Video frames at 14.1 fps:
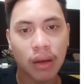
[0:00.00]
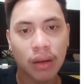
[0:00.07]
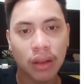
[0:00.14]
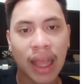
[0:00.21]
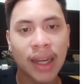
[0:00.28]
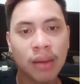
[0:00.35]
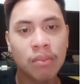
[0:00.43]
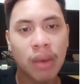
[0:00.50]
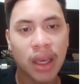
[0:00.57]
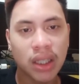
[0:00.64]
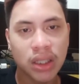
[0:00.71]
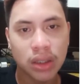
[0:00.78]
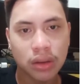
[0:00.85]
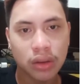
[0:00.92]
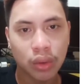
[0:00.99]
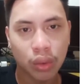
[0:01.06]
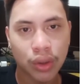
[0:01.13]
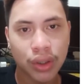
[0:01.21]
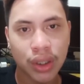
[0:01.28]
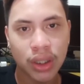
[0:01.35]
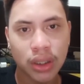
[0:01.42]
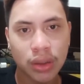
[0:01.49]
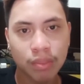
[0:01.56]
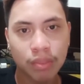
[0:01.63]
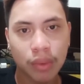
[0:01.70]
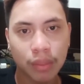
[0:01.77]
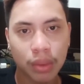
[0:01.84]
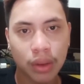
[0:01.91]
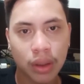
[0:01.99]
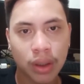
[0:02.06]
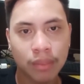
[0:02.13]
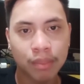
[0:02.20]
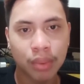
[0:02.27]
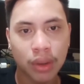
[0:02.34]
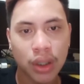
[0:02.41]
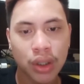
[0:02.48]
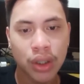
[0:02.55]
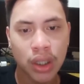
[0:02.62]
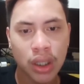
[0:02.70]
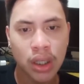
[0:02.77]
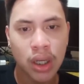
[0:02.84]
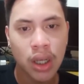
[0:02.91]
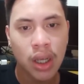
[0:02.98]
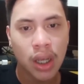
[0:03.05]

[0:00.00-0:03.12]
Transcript: land-based sources pollution.